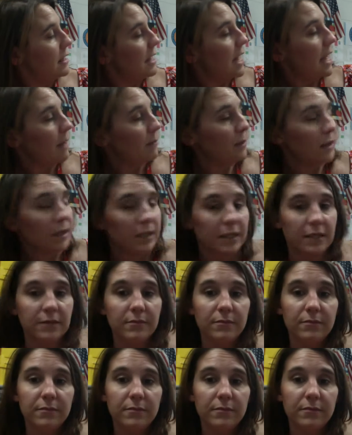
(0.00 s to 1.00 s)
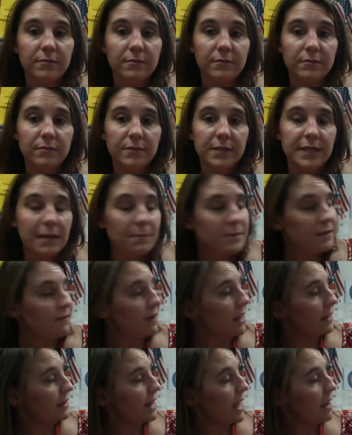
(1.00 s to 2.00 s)
I'm going to
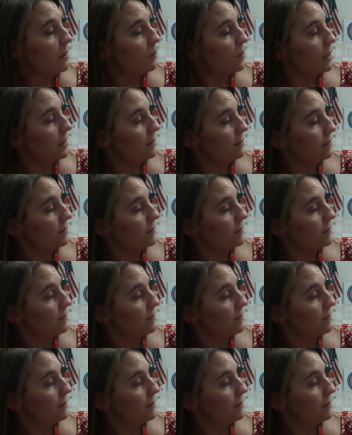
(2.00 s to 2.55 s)
subdivide that one.